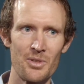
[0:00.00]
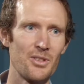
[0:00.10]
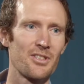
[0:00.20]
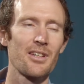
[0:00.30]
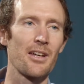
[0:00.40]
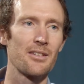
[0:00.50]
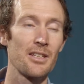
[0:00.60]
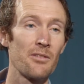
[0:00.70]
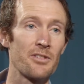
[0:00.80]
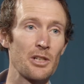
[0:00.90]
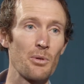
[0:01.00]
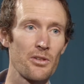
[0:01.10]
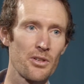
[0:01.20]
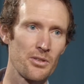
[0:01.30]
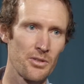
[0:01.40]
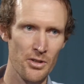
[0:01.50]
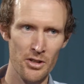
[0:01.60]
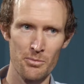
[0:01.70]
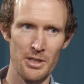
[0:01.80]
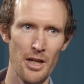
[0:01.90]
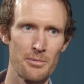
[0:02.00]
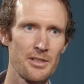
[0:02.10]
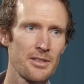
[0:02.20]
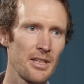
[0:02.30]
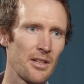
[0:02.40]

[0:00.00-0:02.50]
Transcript: You just can't see it very well, so I use a document camera instead.